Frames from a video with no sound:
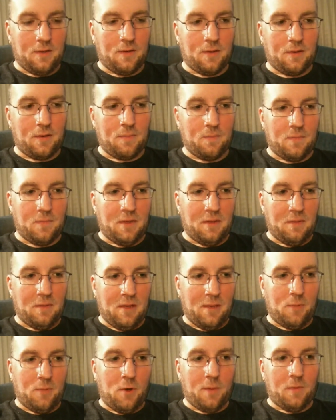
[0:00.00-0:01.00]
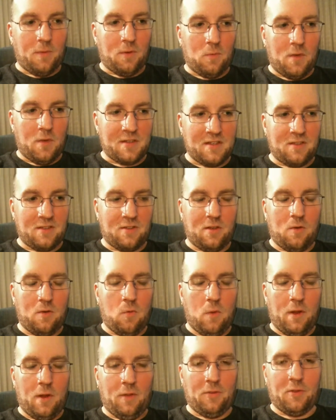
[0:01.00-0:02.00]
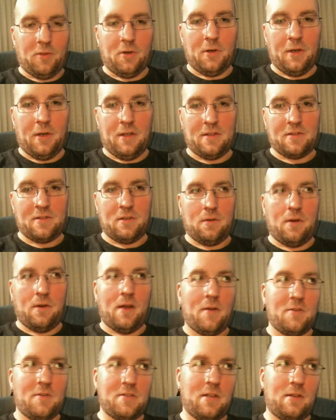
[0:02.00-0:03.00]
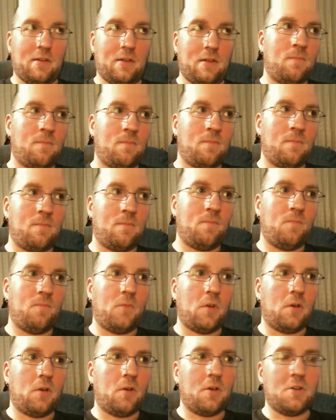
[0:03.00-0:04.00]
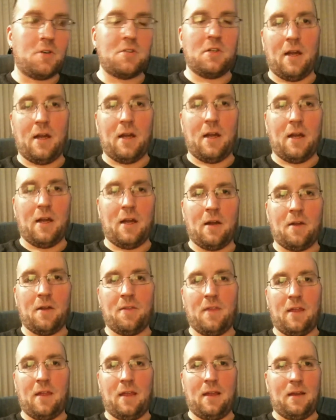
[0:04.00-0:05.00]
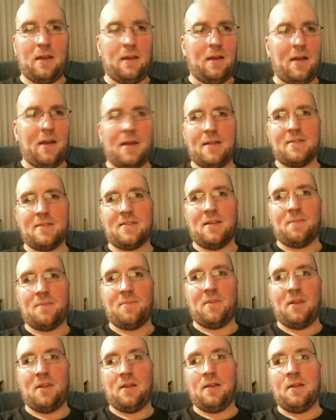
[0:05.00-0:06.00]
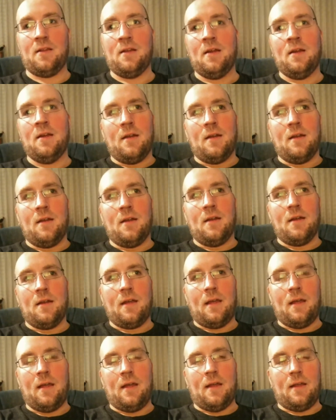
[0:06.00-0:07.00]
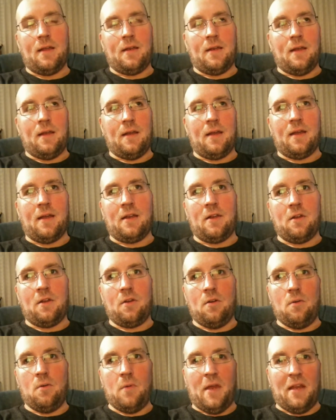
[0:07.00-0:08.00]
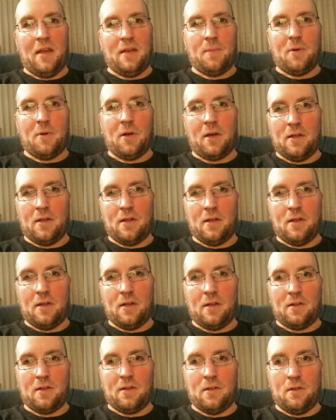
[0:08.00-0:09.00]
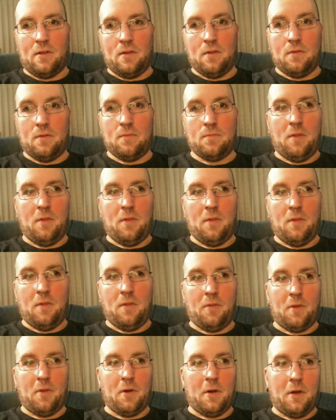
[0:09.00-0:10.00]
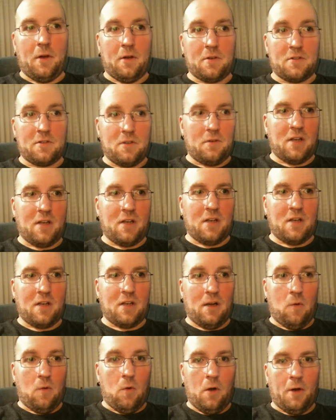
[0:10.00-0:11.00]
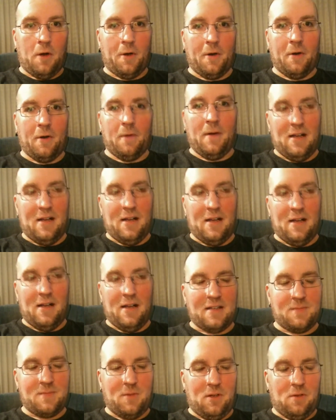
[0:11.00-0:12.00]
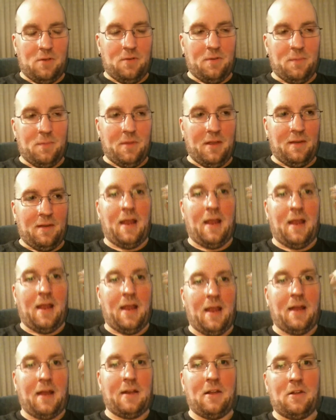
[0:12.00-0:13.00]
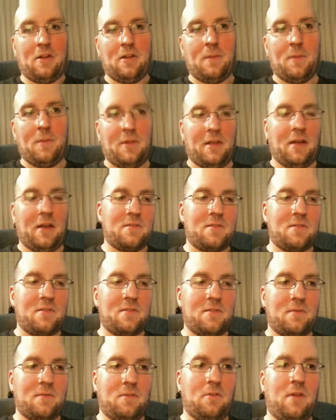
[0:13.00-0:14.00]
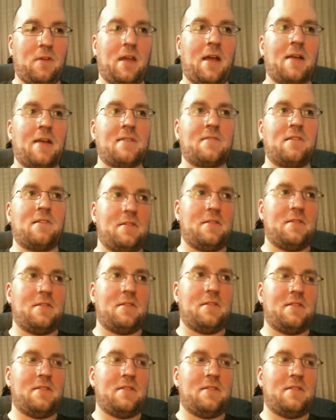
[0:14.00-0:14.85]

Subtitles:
but my appointment wasn't until 1:30, so I was at this urgent care thing at 9 something, and had to go wait in the parking lot till 1:30 or so, and I just kind of wandered around the hospital with my hand held up in the air in this new cast, or this